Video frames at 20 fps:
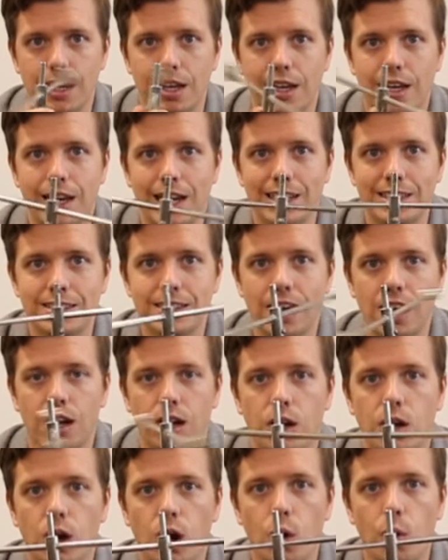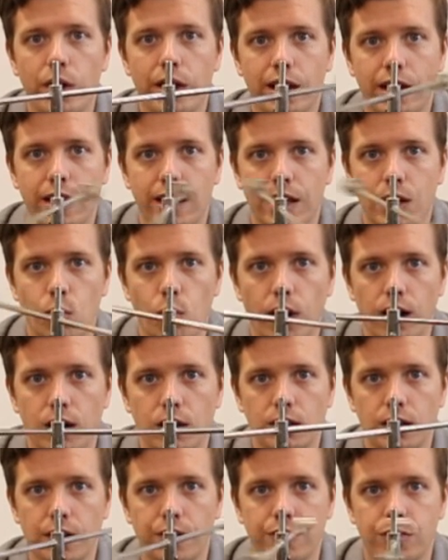It's not going
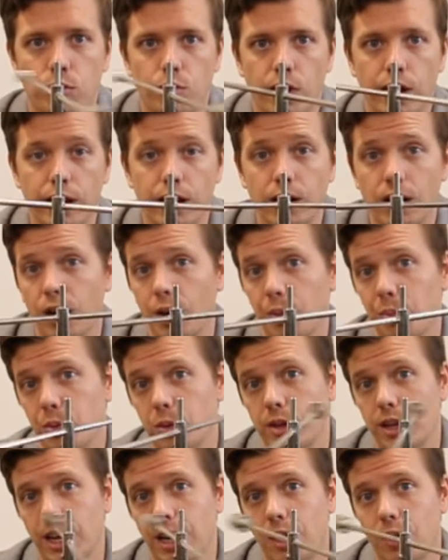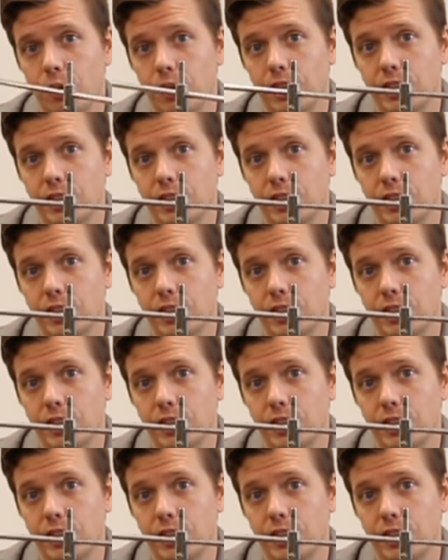anywhere, left, right, up, or down.